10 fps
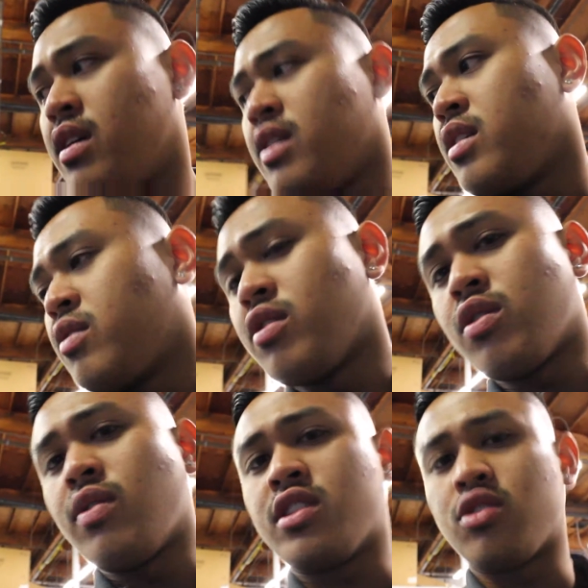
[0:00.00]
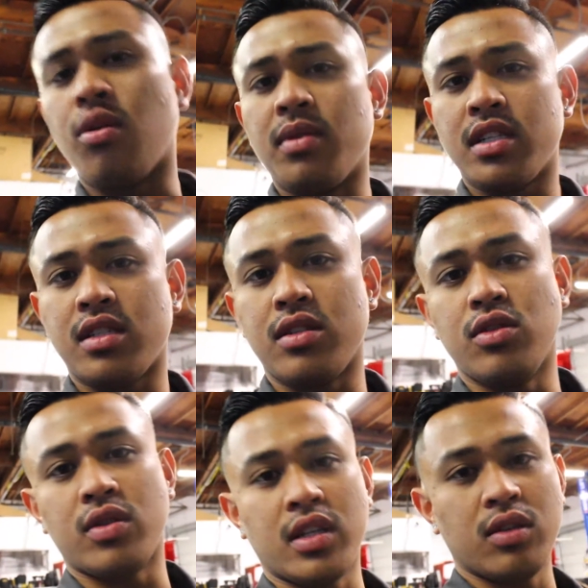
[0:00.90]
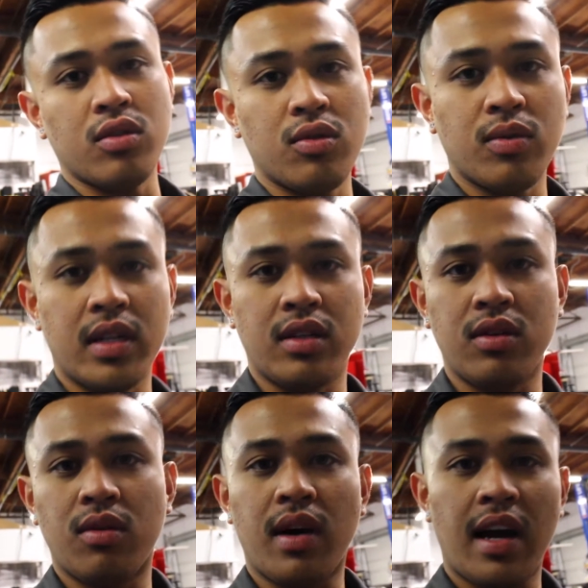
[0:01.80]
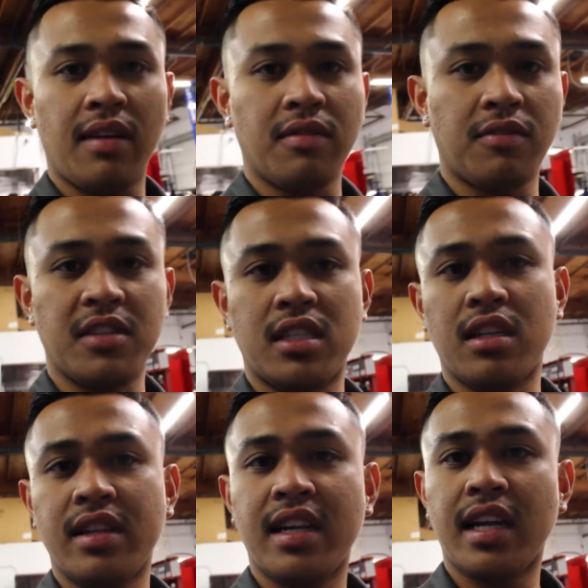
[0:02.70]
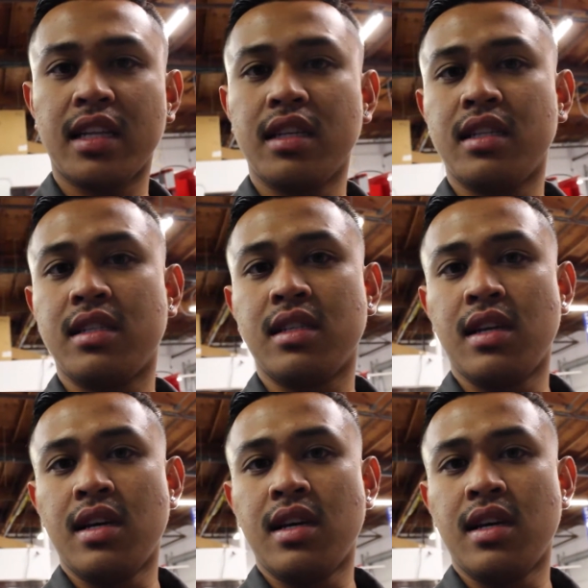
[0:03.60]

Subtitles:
you know, there's only so much you can do when you don't have a facility like this.